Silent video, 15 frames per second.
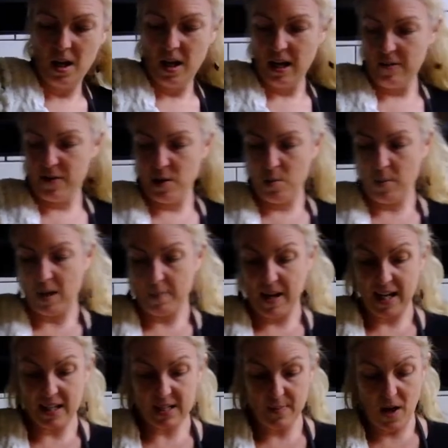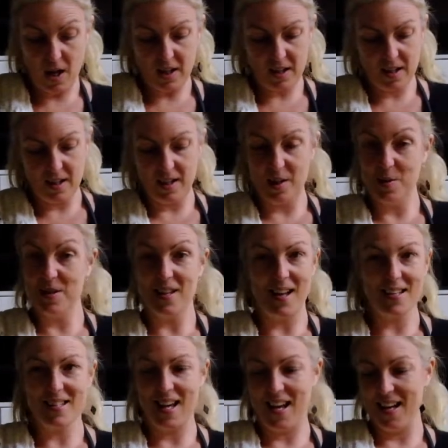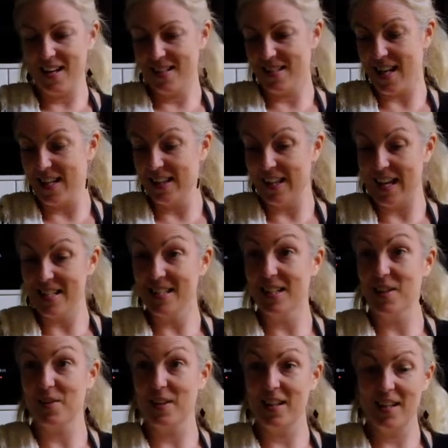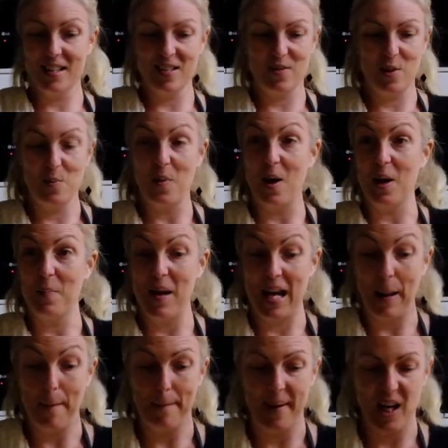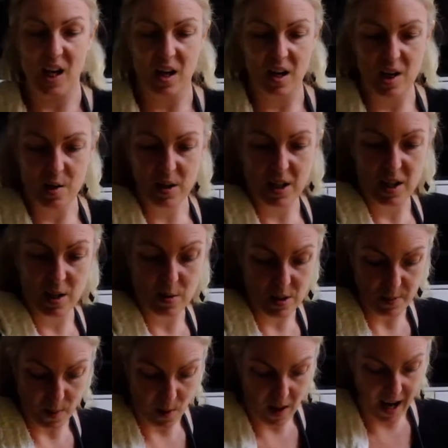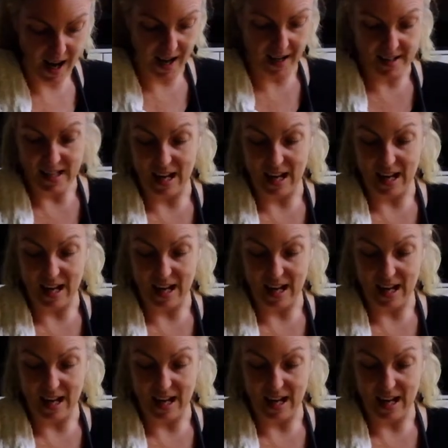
If you want to make it smaller, use less eggs and less ingredients. If you want to make it bigger, you can use more eggs.